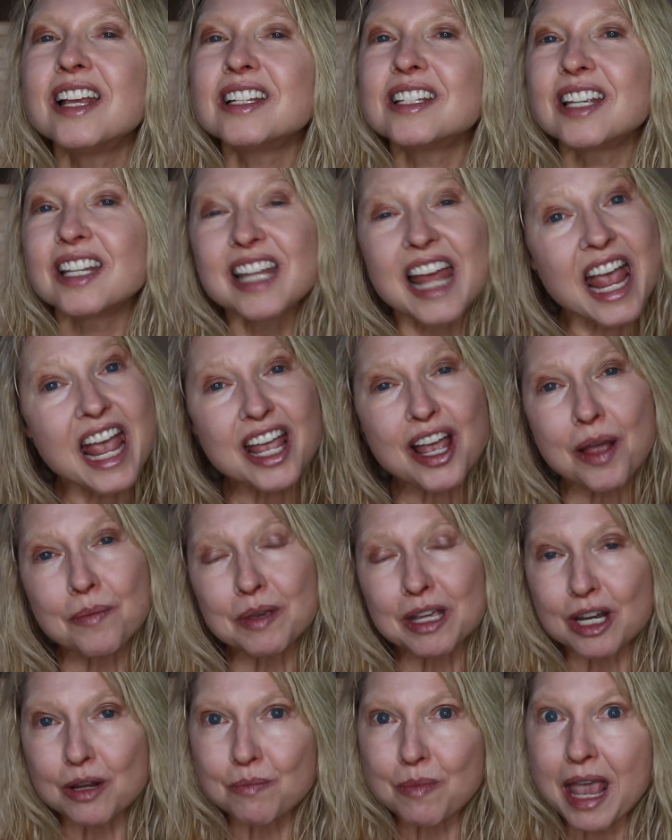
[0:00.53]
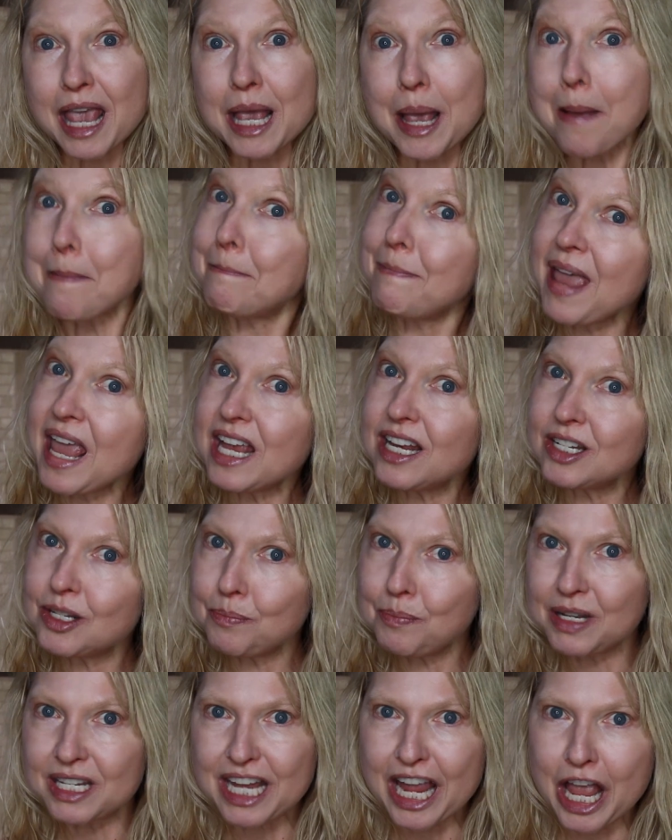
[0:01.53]
Today I'm going to make
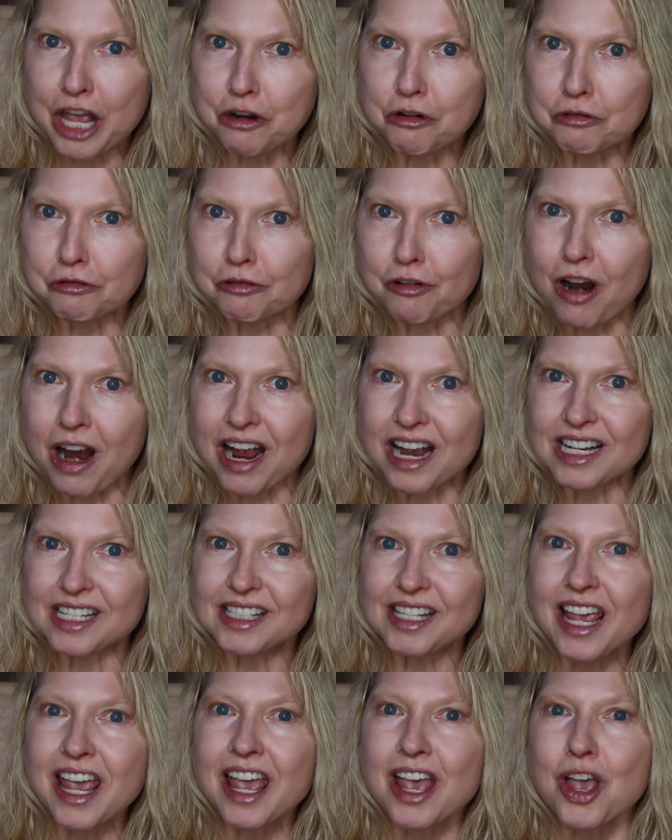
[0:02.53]
baked potato fries,